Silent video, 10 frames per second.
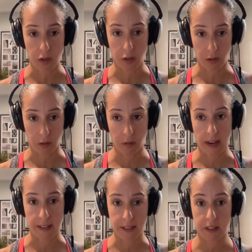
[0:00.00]
do
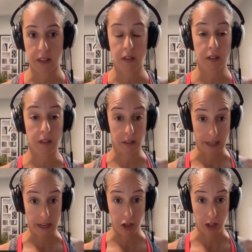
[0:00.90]
as
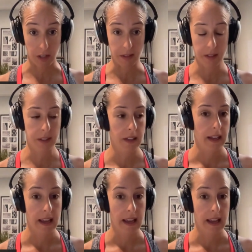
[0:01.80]
clinicians